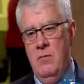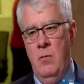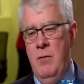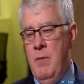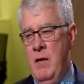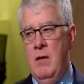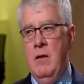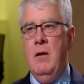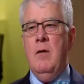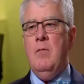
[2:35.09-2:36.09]
We made a
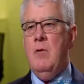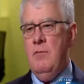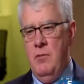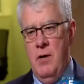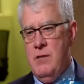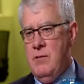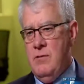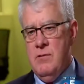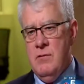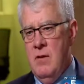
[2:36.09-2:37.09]
number of
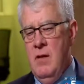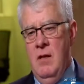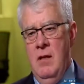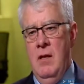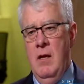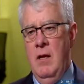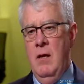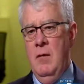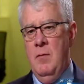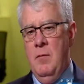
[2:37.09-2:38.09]
arrests
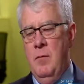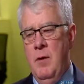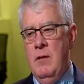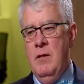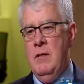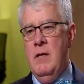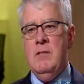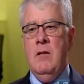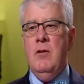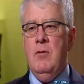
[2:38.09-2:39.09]
uh, but it
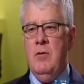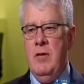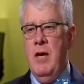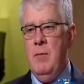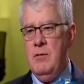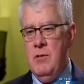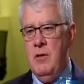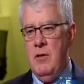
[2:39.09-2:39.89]
doesn't undo the damage that